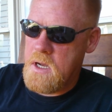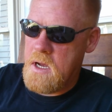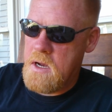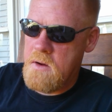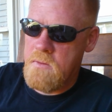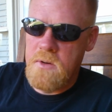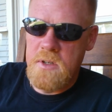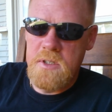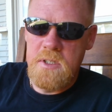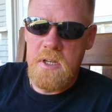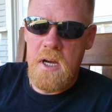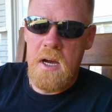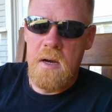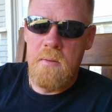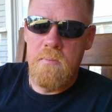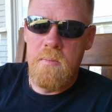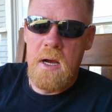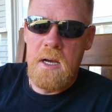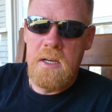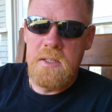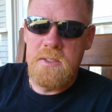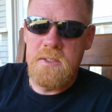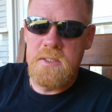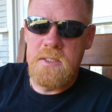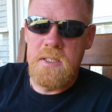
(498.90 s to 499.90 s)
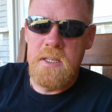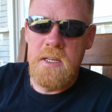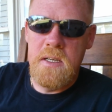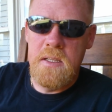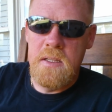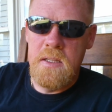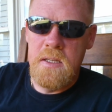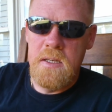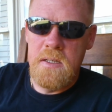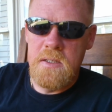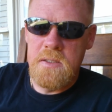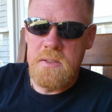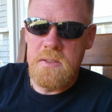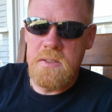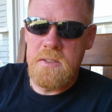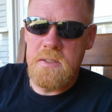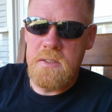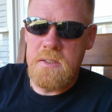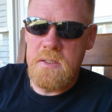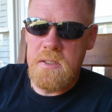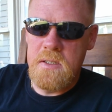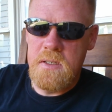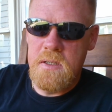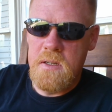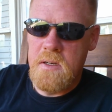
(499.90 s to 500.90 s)
Every time I see
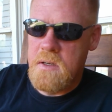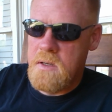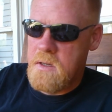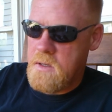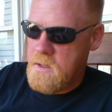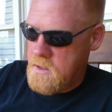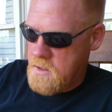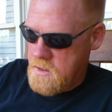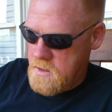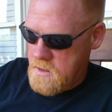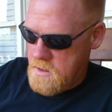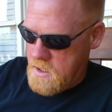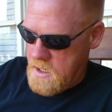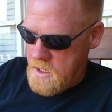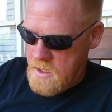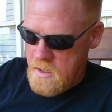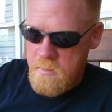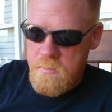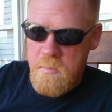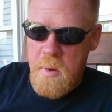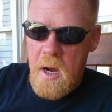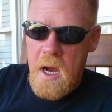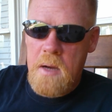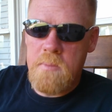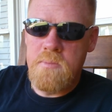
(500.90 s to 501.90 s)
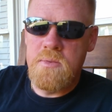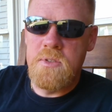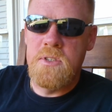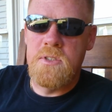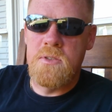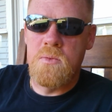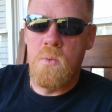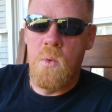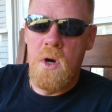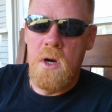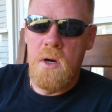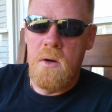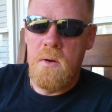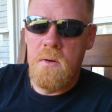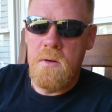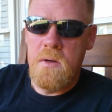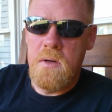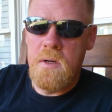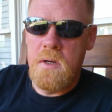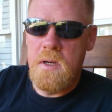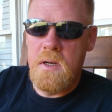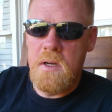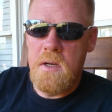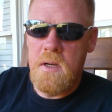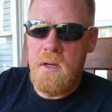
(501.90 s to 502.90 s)
this, and the pipes as well,
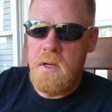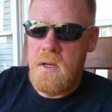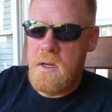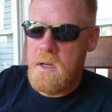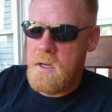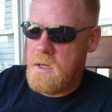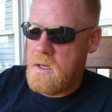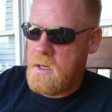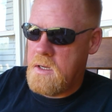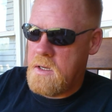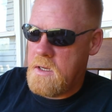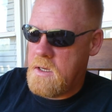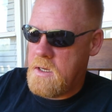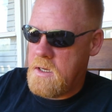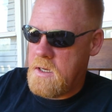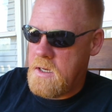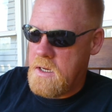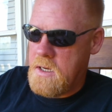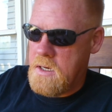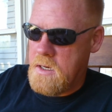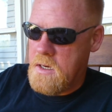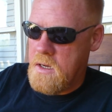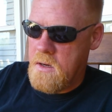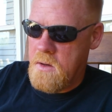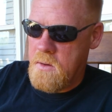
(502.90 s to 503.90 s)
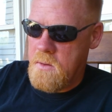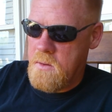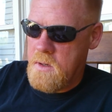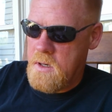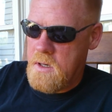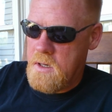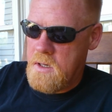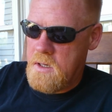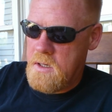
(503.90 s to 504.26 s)
it'll